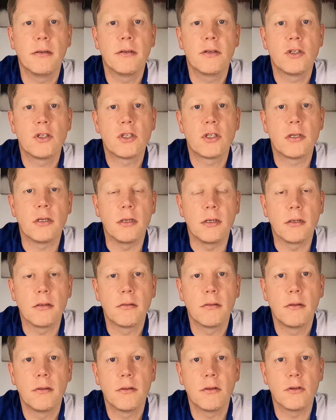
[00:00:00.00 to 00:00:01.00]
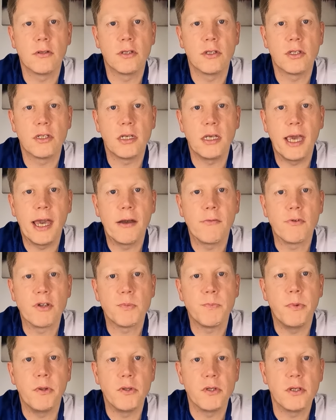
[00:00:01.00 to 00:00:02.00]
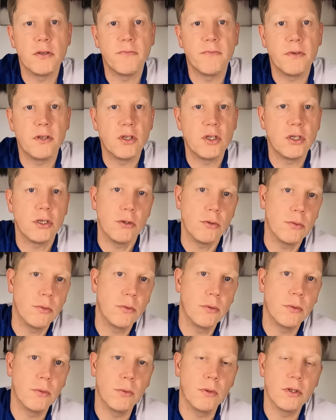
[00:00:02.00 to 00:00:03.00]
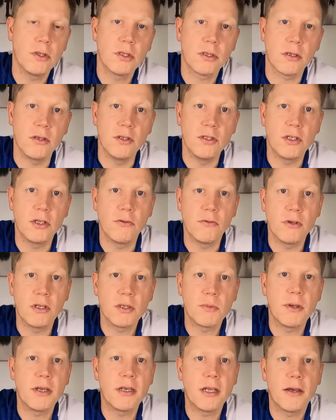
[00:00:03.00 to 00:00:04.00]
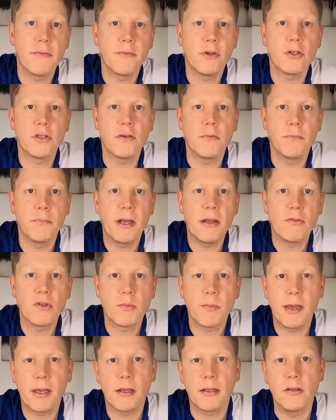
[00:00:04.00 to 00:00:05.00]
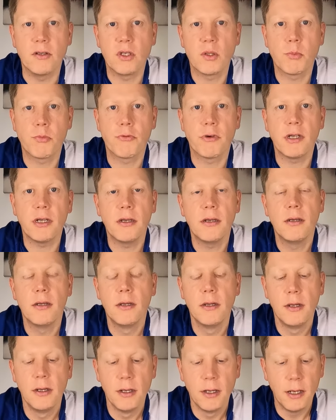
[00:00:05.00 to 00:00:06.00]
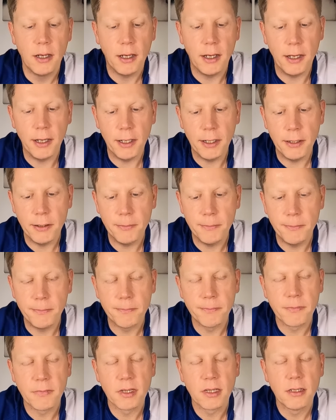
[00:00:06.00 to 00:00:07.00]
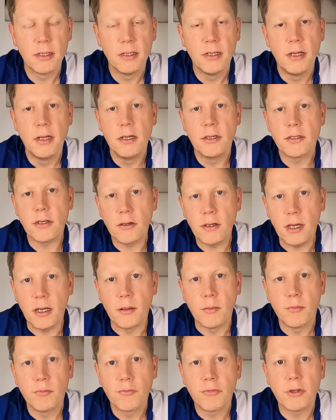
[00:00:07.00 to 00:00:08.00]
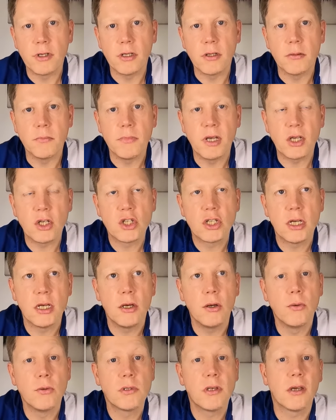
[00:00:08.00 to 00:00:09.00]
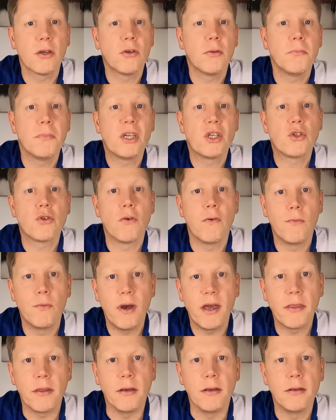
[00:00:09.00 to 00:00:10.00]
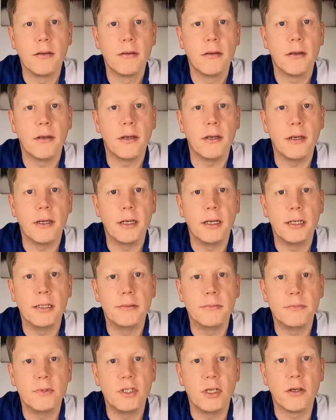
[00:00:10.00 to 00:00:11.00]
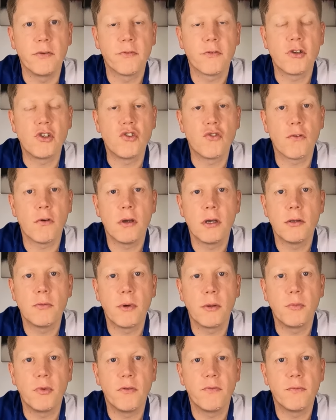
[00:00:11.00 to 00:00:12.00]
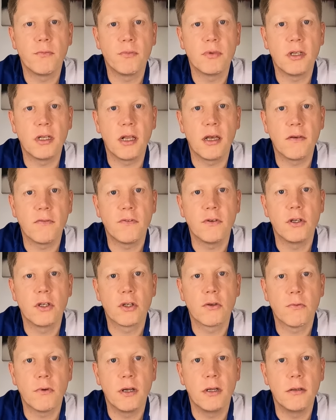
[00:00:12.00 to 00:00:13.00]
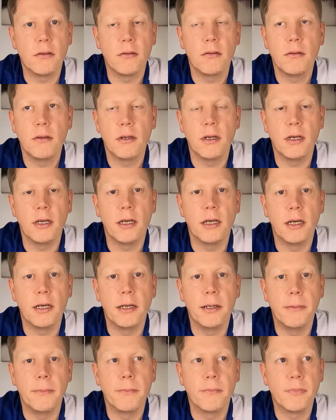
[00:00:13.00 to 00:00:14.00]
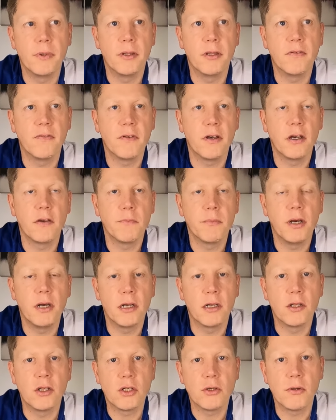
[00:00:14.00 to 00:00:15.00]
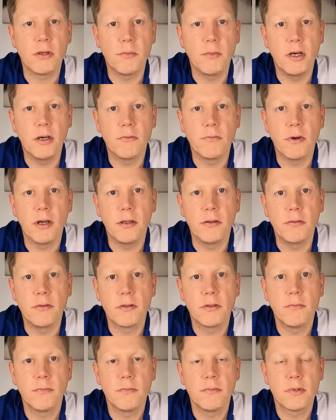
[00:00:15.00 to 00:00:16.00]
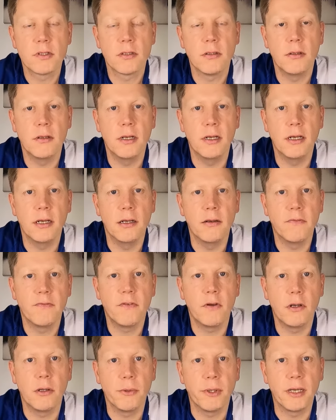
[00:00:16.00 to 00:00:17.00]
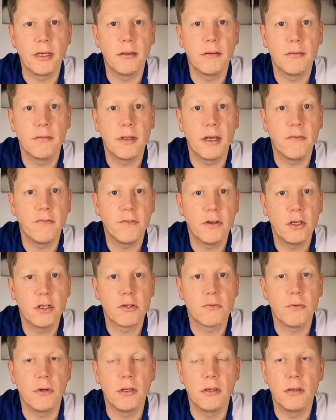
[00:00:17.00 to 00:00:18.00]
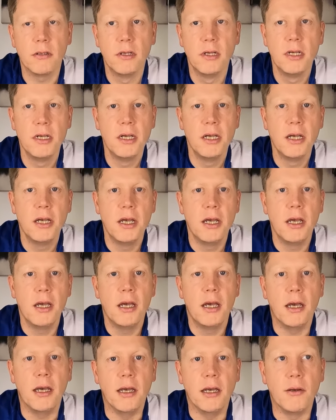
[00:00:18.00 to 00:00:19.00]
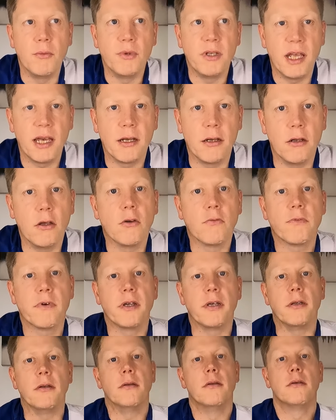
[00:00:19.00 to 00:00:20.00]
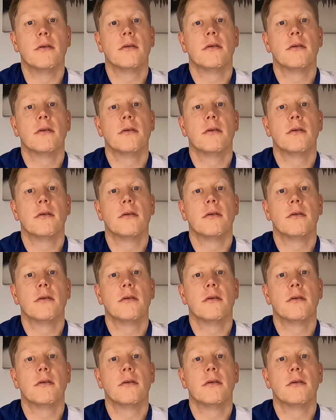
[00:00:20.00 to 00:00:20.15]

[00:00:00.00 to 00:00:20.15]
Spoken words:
Just got to see how responsive this shoe was, considering it's meant to have lots of bounce back and spring. So yeah, pretty good mixture. Also a good mixture of weather. You know, very dry when we did our first run, but the 5-mile and the 20-mile runs following that first run, we'd had a lot of rain.